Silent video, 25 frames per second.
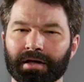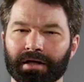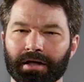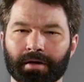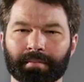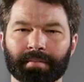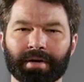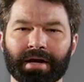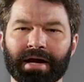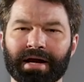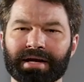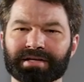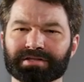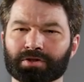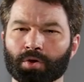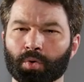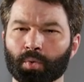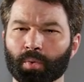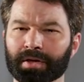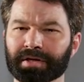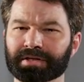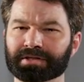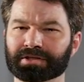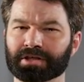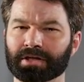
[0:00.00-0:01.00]
Emma has the
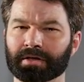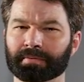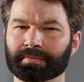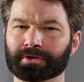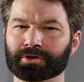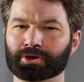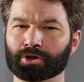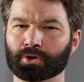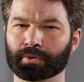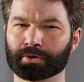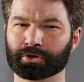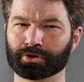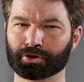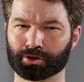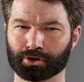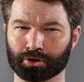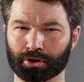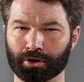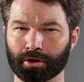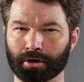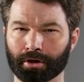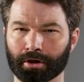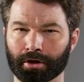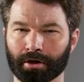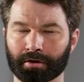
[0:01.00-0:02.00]
wisdom to
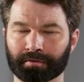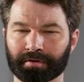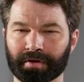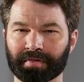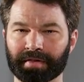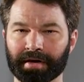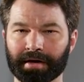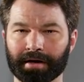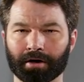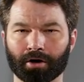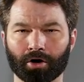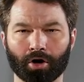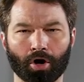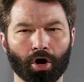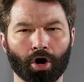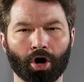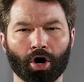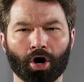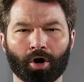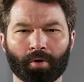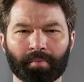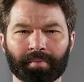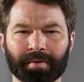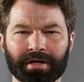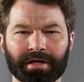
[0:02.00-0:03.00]
ensure that they are
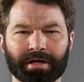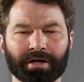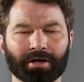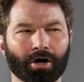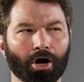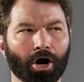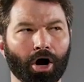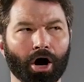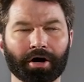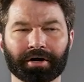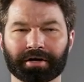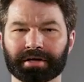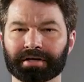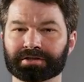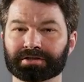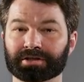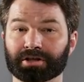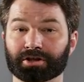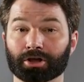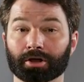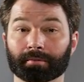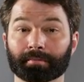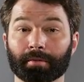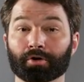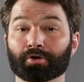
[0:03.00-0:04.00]
all being honest
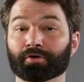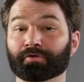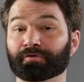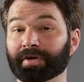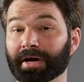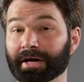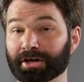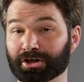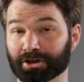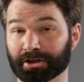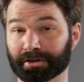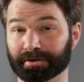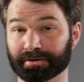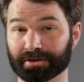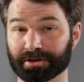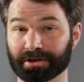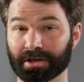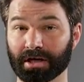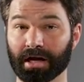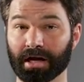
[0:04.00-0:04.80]
in their motivations,